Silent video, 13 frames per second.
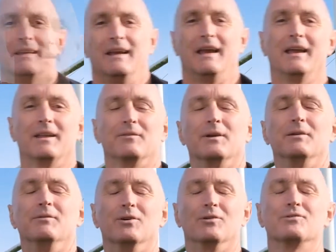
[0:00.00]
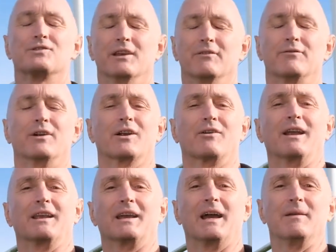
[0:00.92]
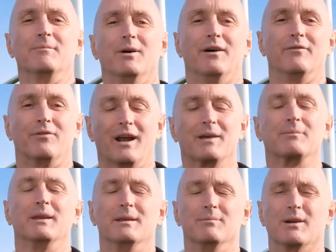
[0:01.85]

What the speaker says: and we were all set for a great game of rugby,